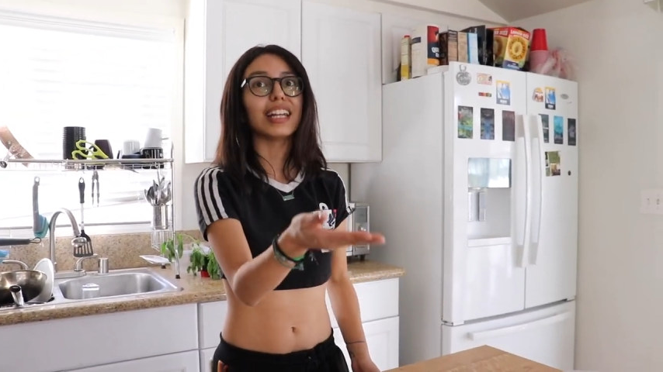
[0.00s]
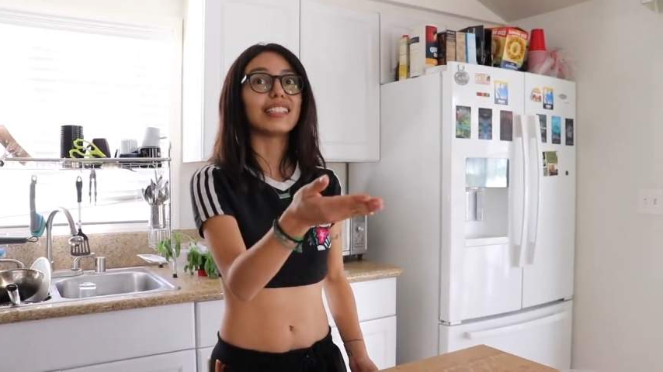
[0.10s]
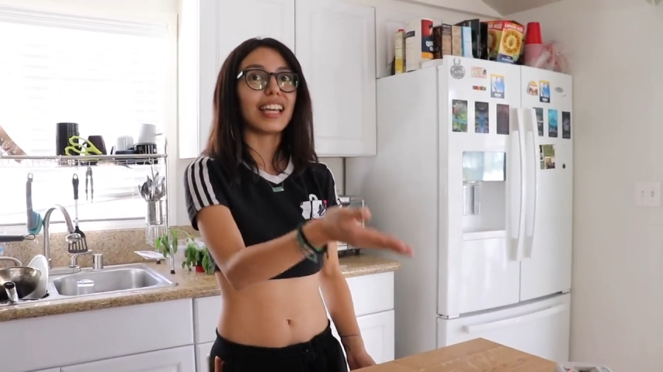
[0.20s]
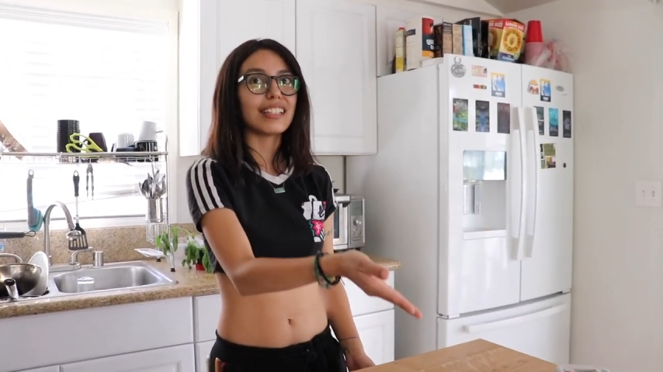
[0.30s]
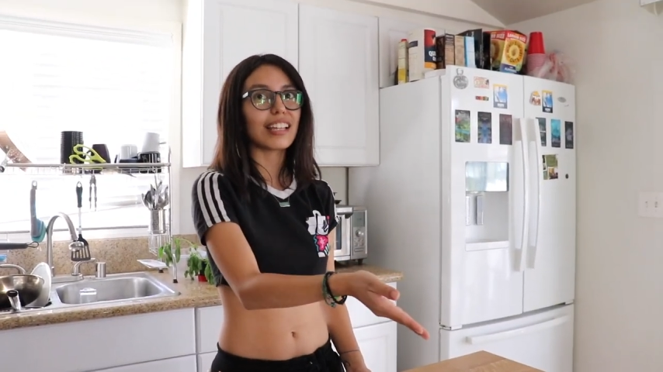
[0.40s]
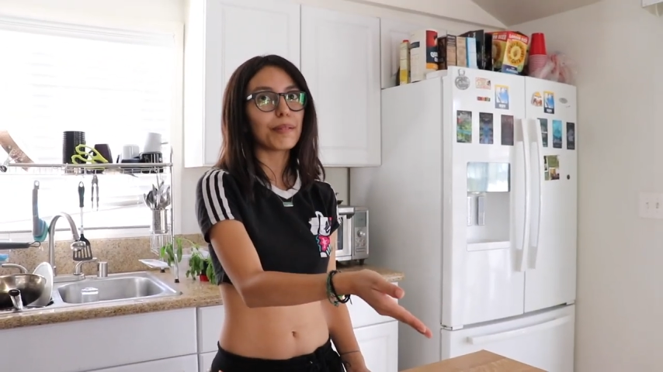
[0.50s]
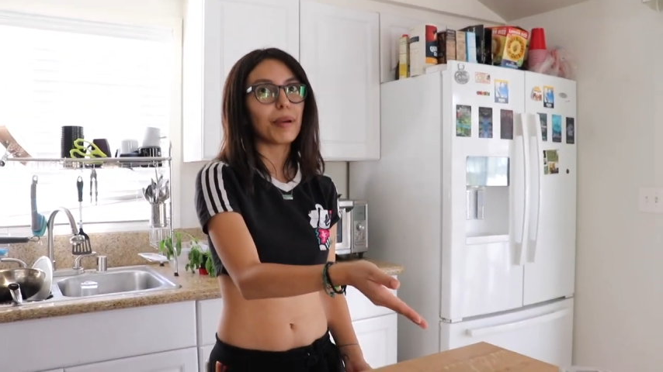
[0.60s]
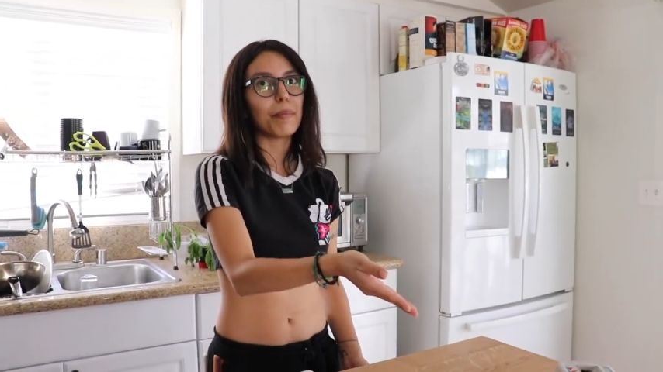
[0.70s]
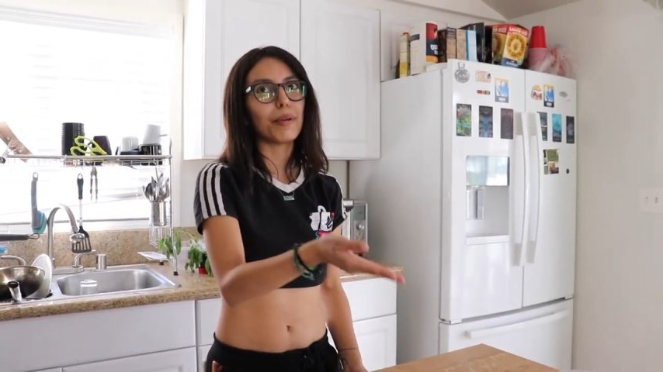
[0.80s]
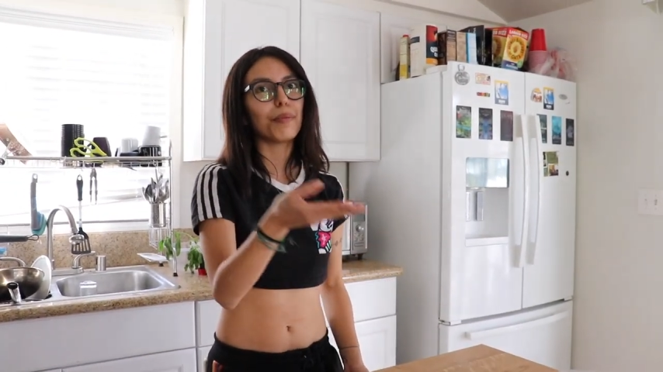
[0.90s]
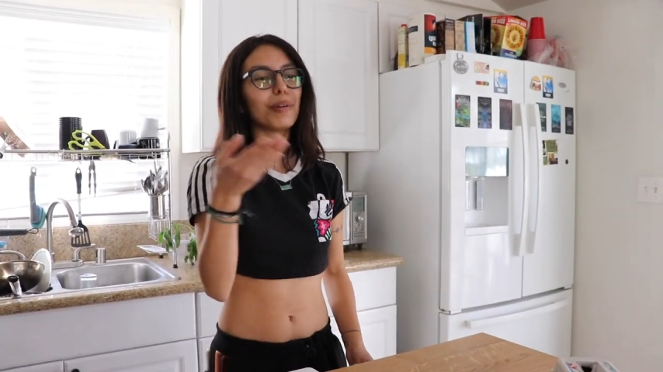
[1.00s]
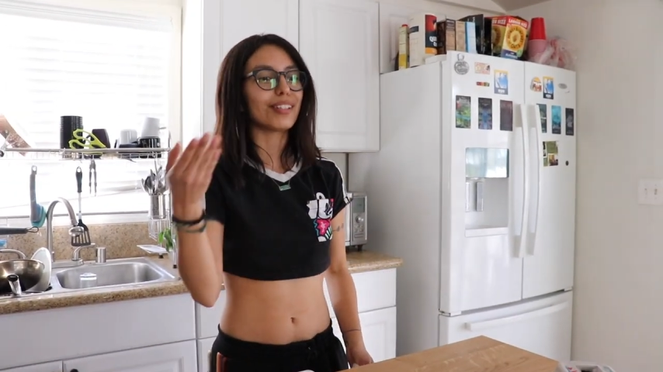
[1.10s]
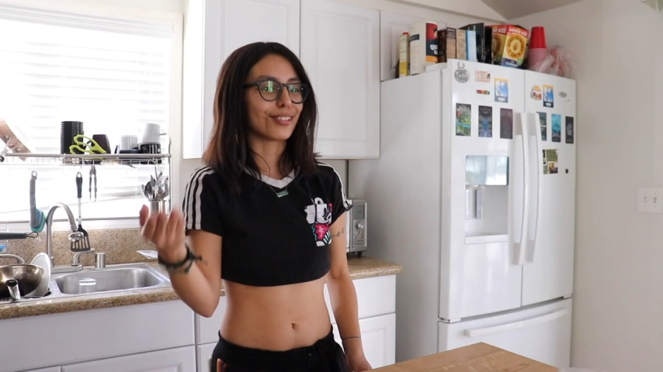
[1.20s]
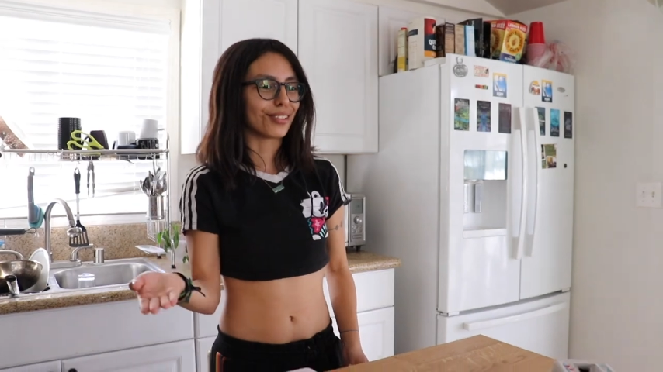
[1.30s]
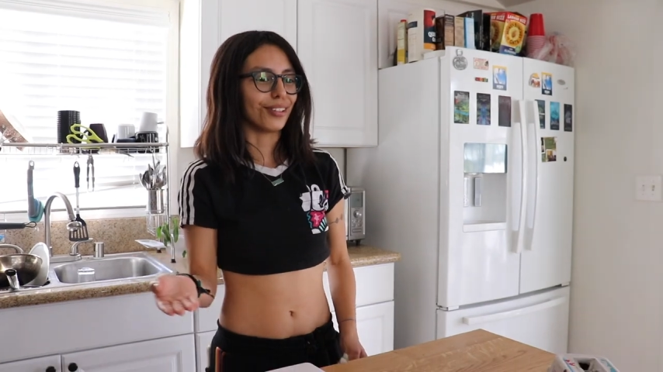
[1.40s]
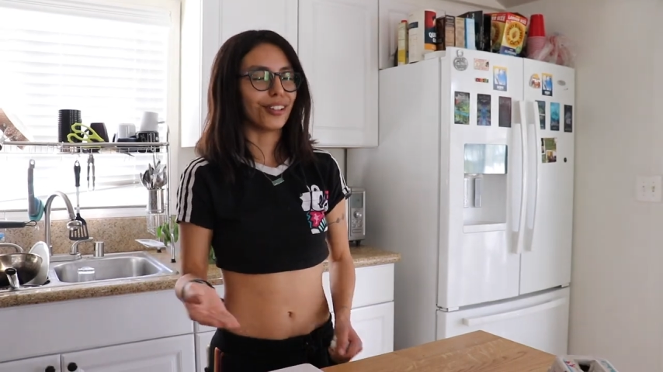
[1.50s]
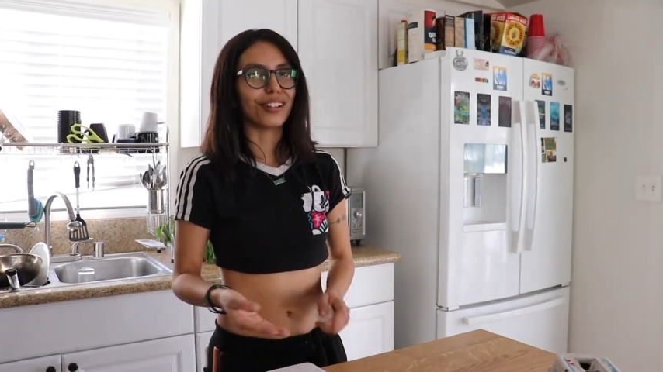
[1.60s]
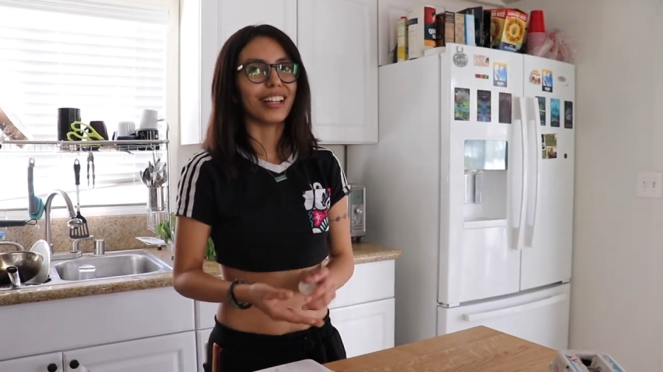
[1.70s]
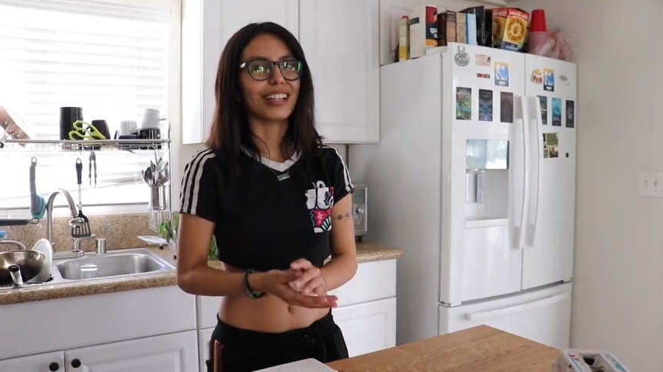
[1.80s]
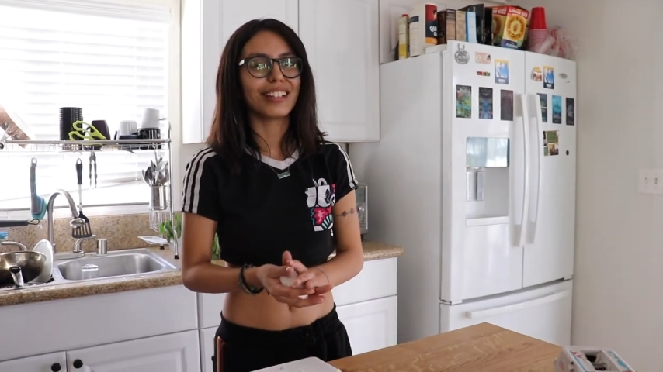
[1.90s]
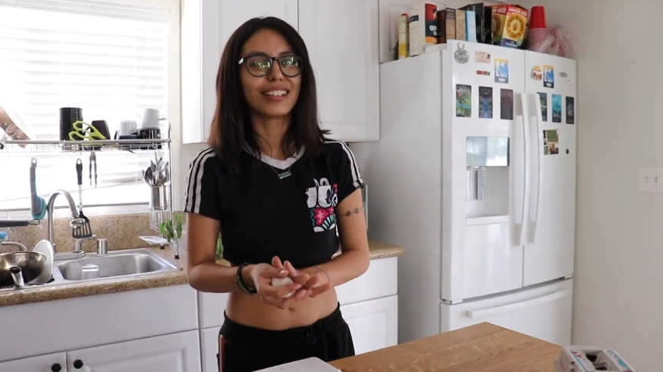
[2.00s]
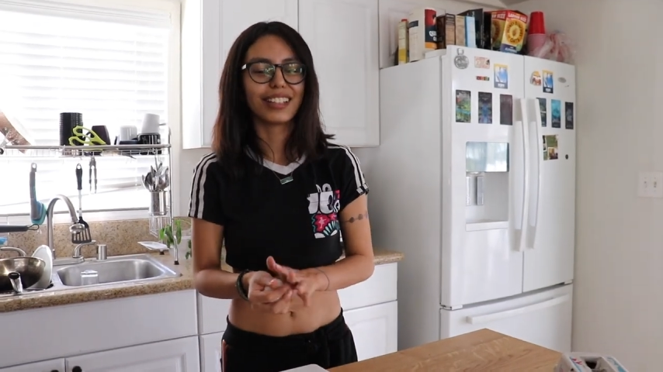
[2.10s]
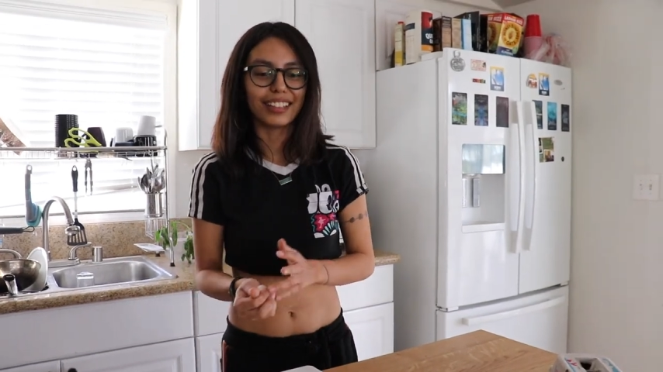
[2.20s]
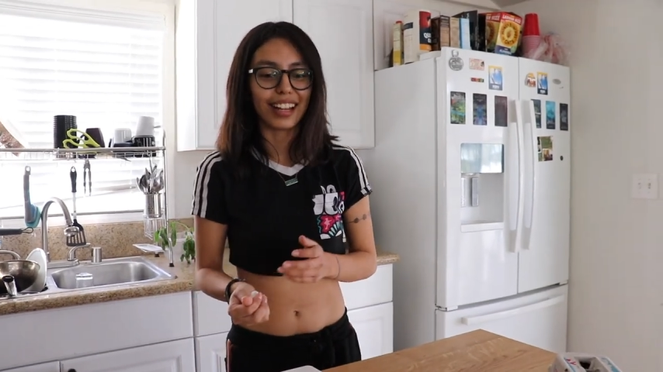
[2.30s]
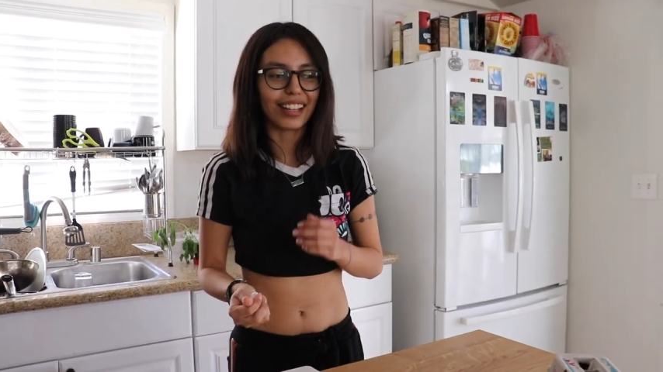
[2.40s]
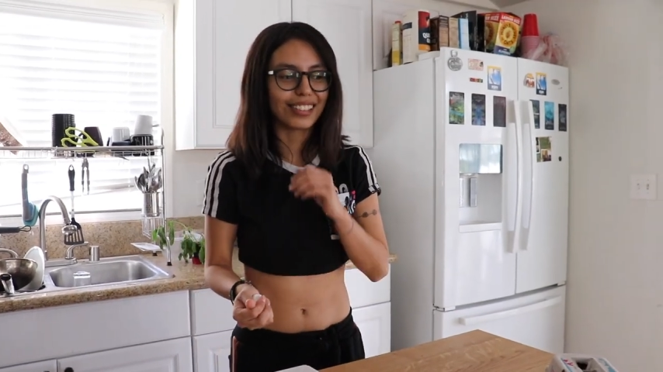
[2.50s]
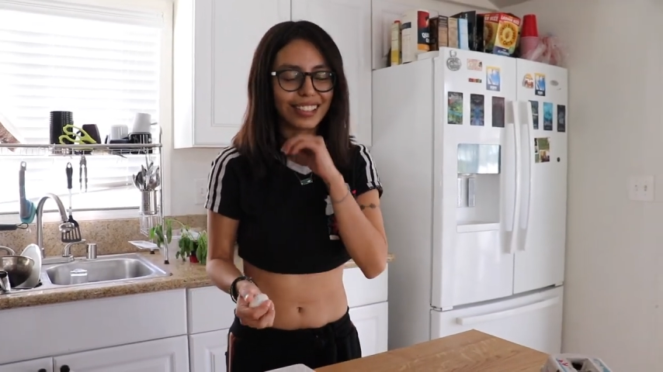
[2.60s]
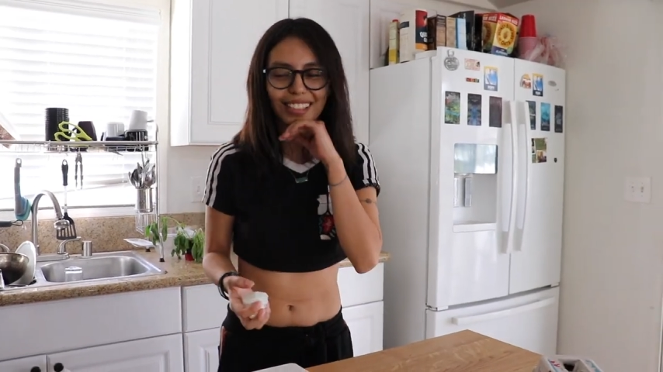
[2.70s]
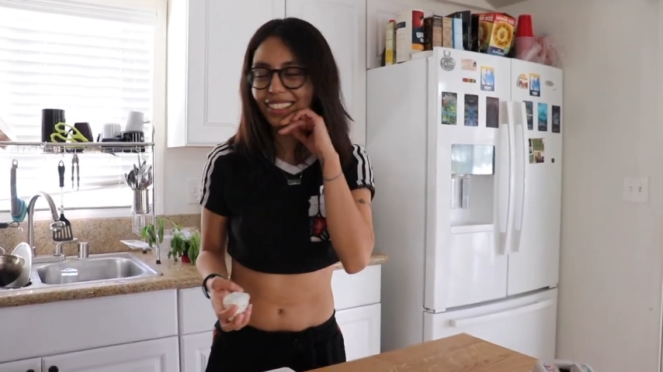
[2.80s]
it tastes like pepper, but it doesn't look like nasty.